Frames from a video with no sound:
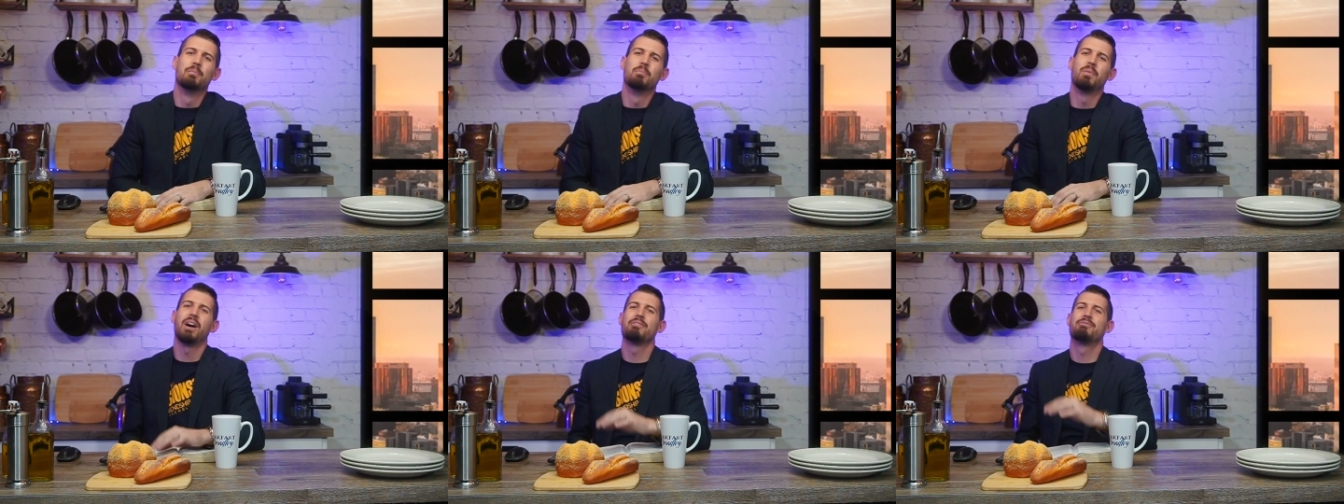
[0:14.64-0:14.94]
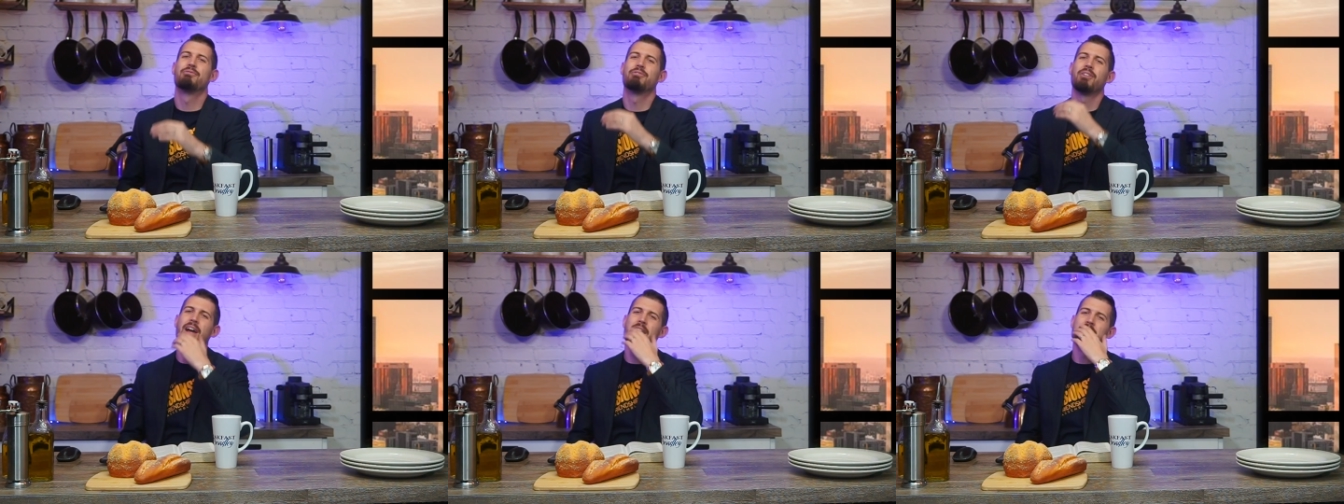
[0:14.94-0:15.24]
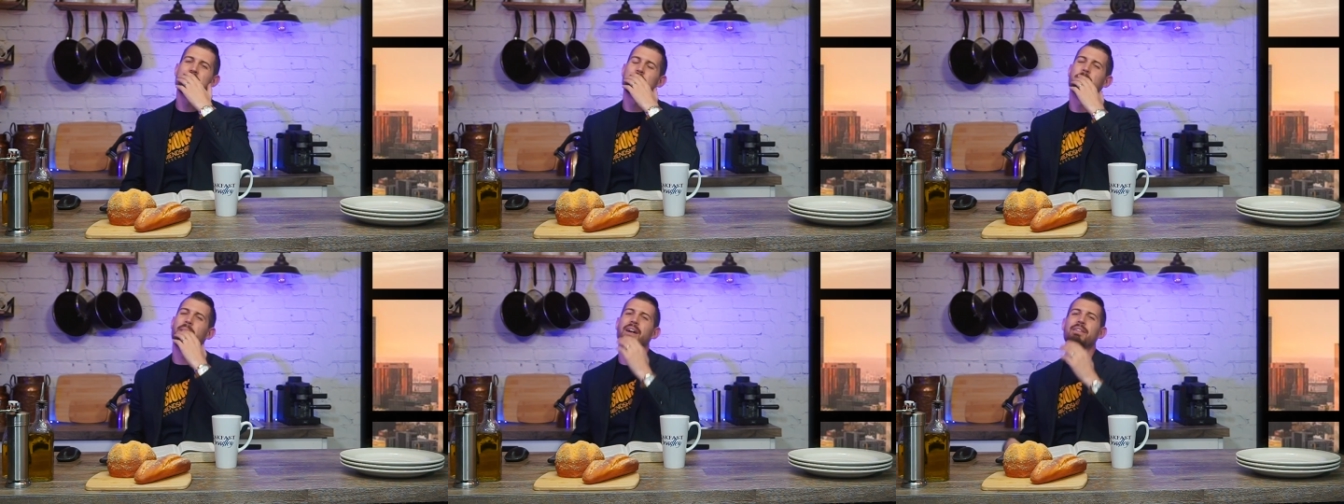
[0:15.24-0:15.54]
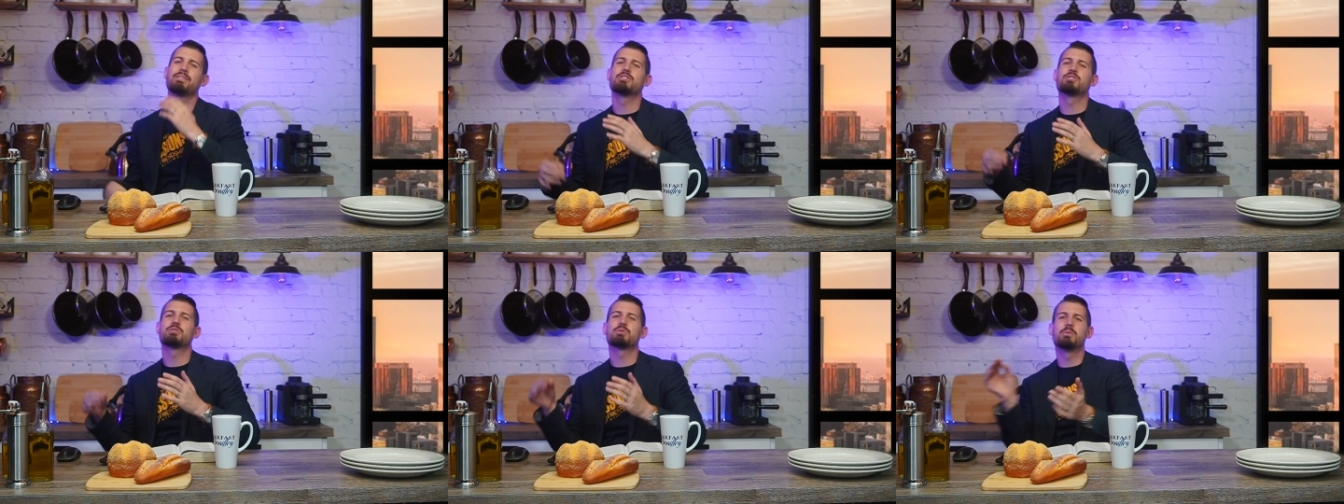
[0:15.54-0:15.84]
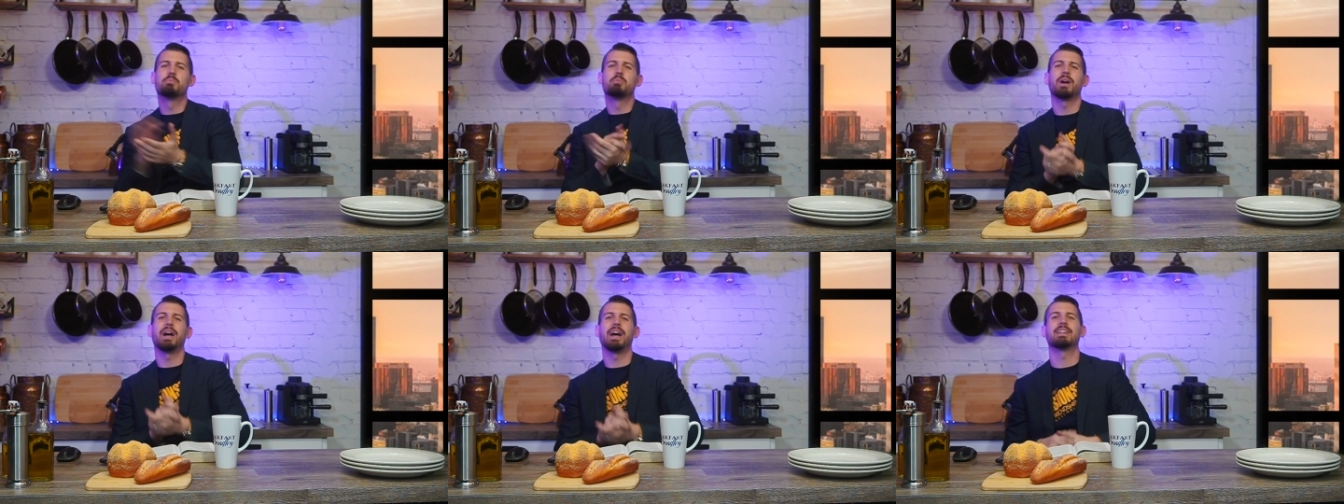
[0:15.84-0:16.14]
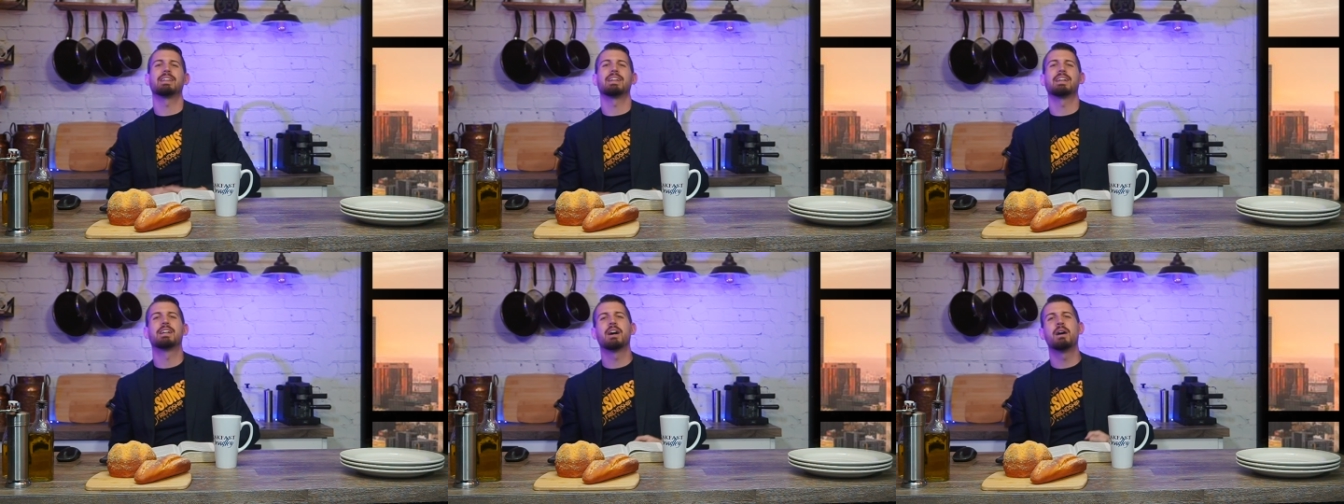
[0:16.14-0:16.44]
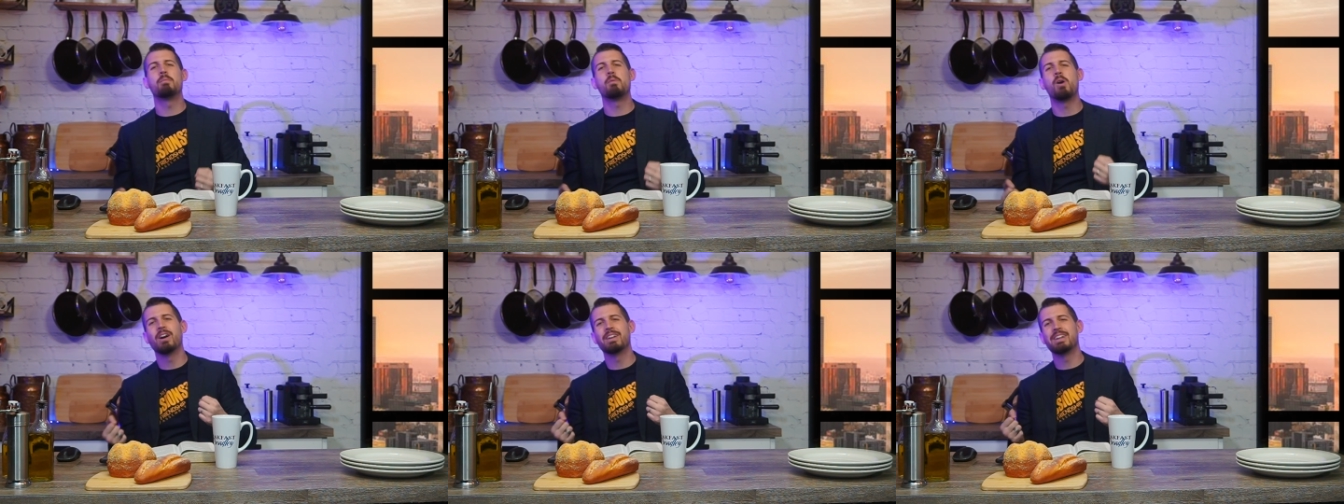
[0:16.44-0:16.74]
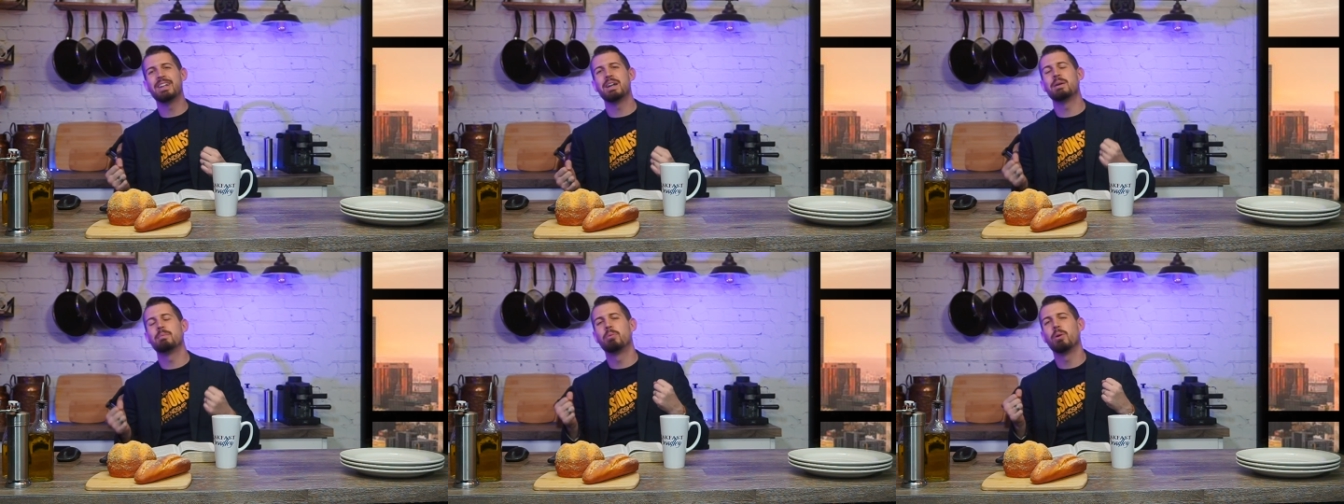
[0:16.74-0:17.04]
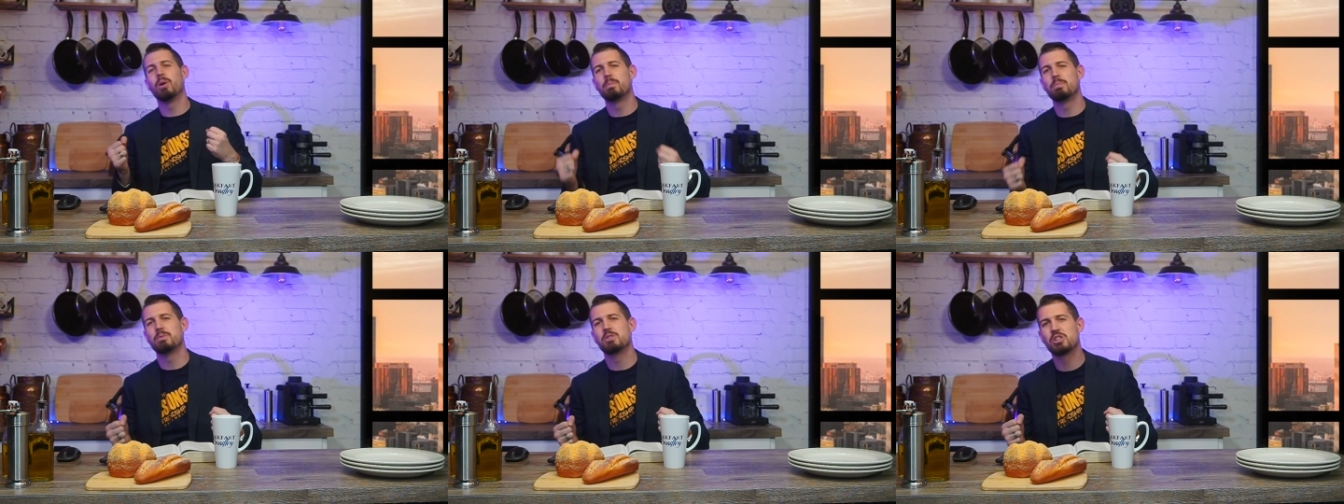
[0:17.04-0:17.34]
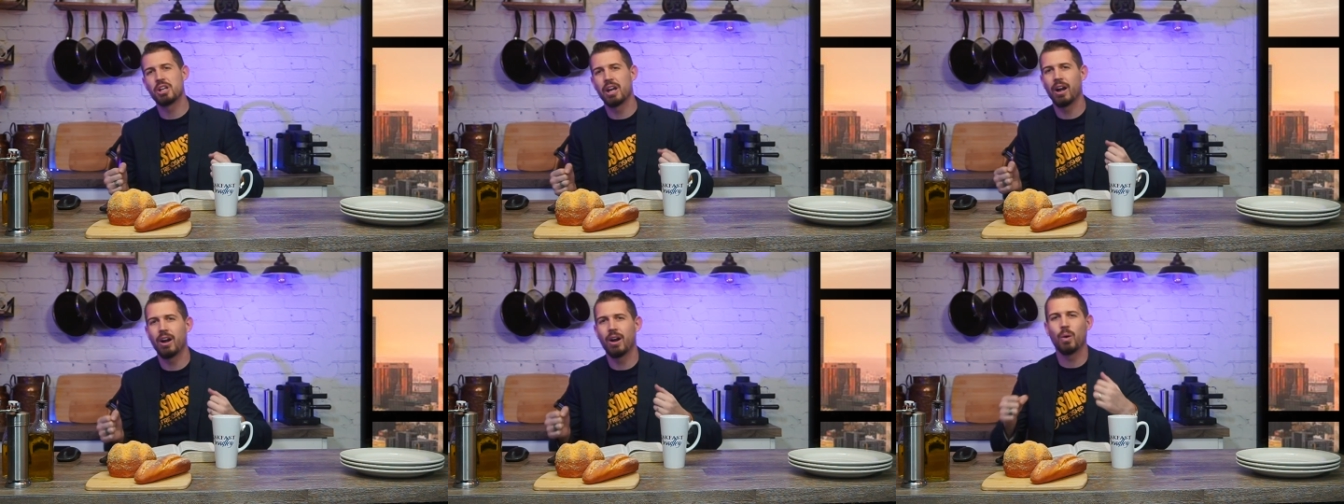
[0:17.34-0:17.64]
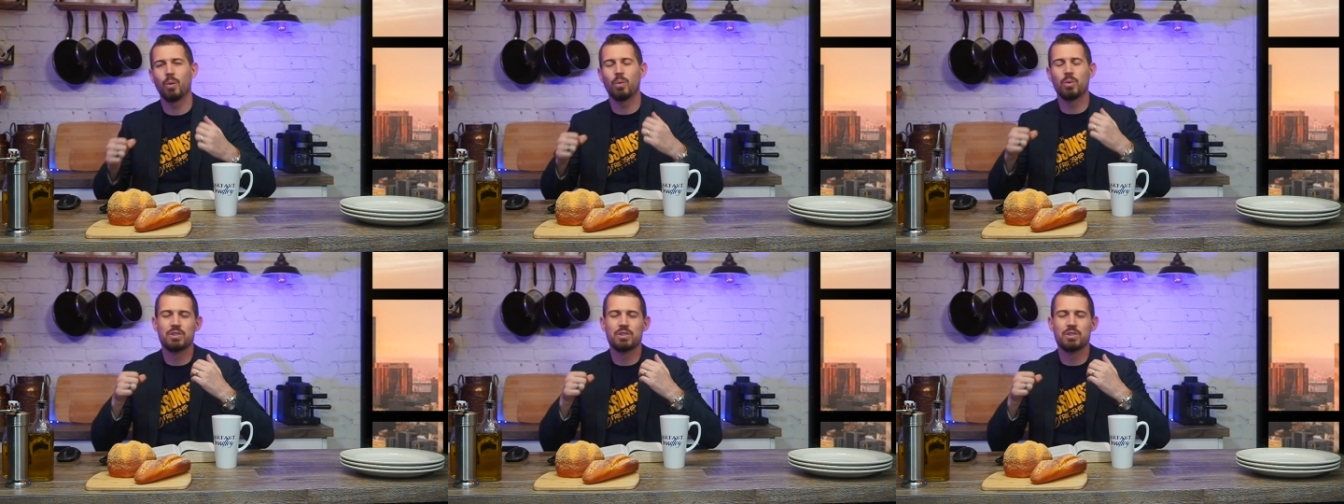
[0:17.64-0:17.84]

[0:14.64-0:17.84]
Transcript: My friends, Breakfast with Bradley, come on in, pull up a chair.